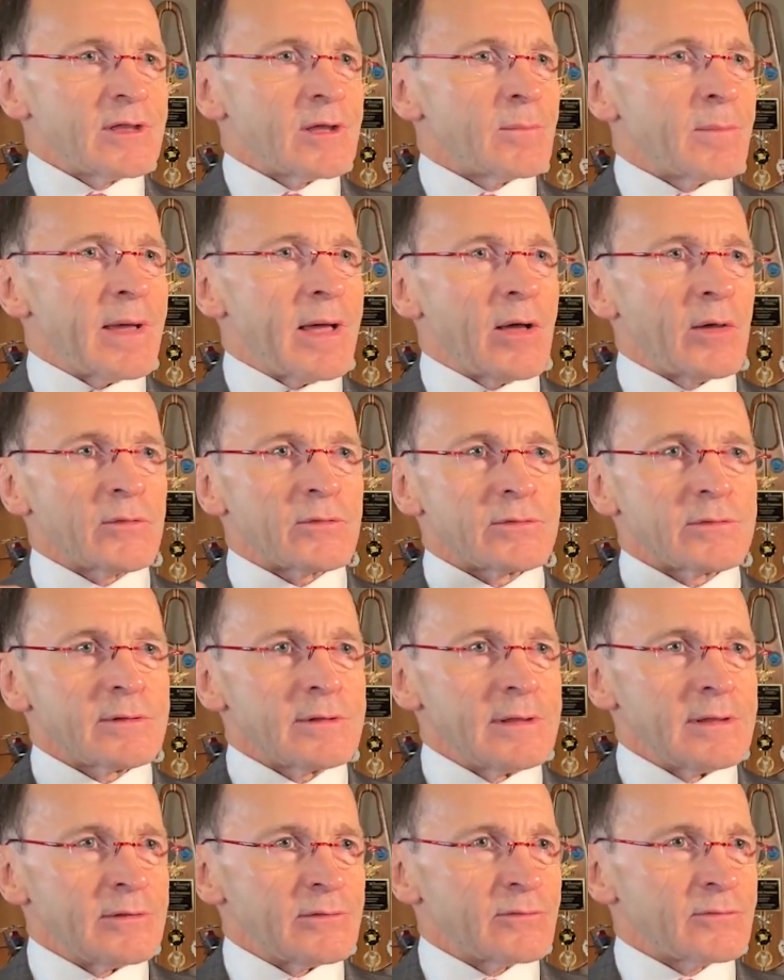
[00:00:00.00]
about
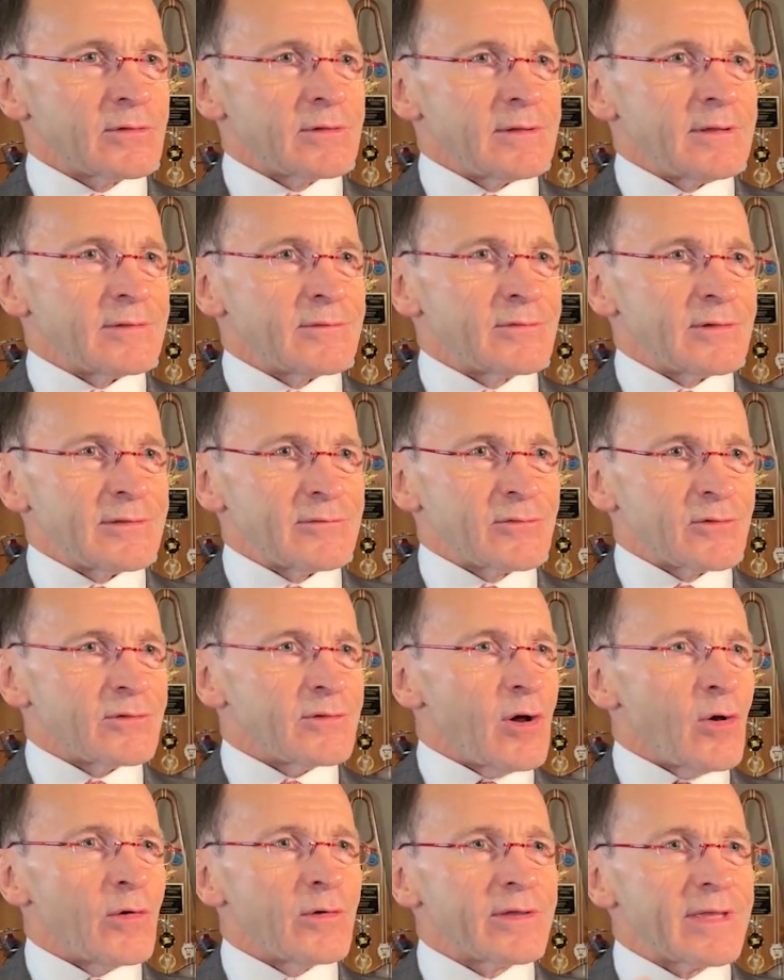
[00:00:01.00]
it it's
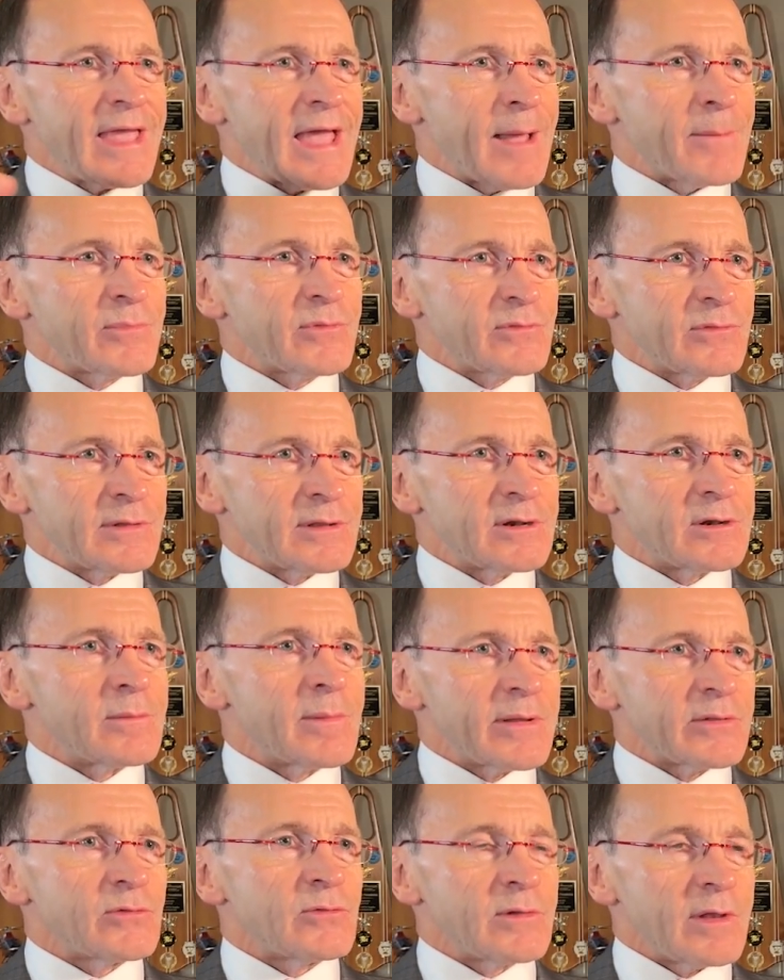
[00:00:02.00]
all encapsulated
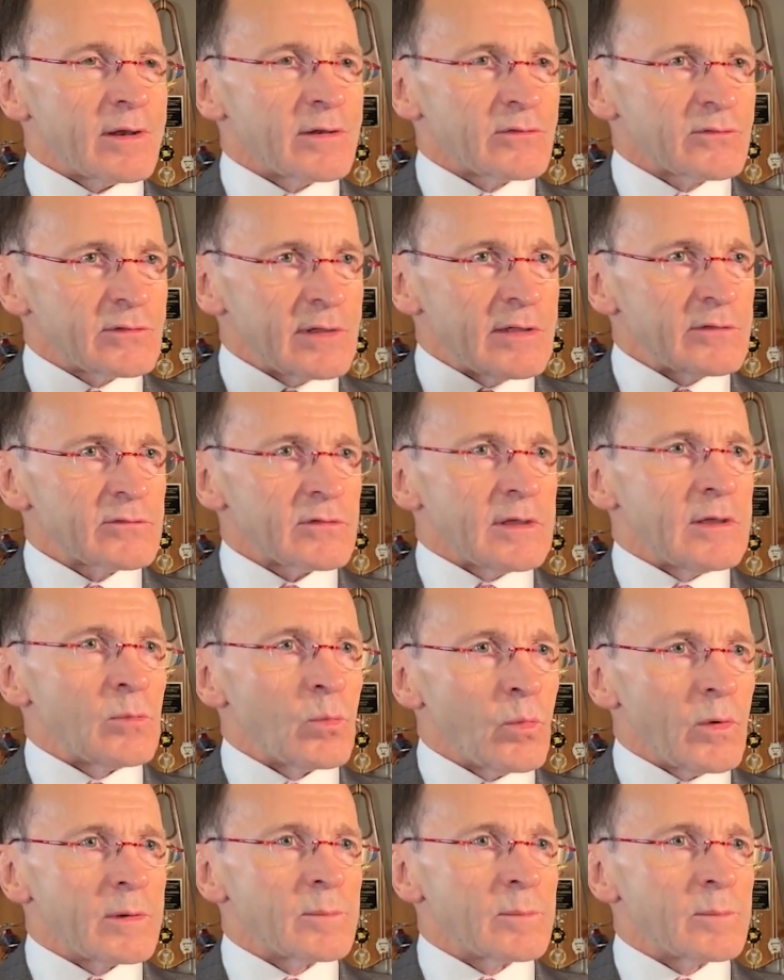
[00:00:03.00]
about the United States in one